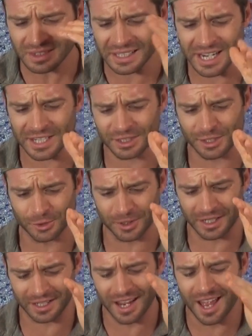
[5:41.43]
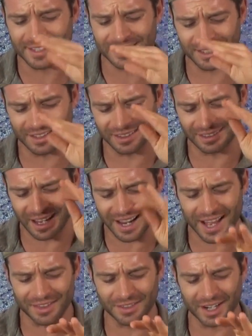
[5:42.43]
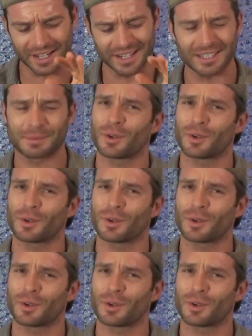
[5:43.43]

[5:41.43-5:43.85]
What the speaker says: Easy to drink, light on the nuttiness.